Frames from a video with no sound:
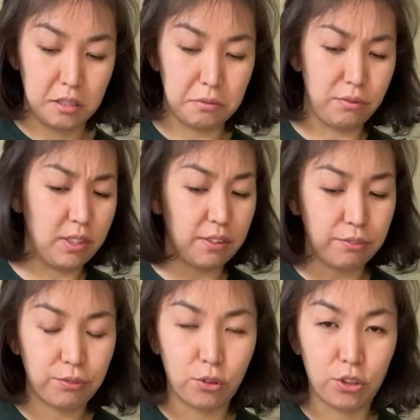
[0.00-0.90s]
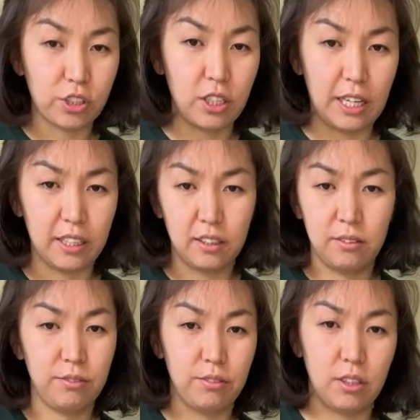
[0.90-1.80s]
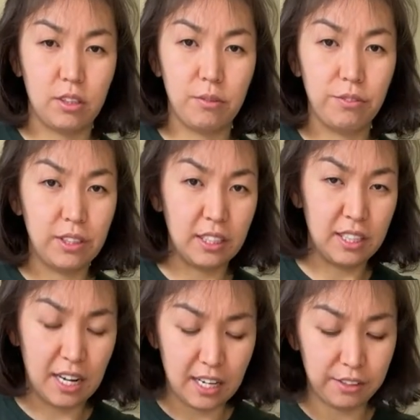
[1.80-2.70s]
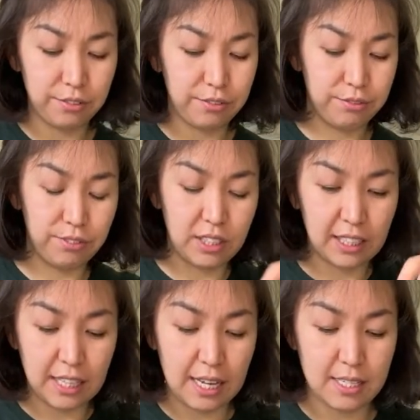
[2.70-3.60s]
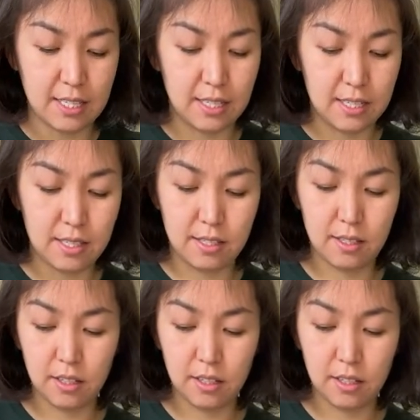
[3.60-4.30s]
with the fork, like with the knife, with the glasses,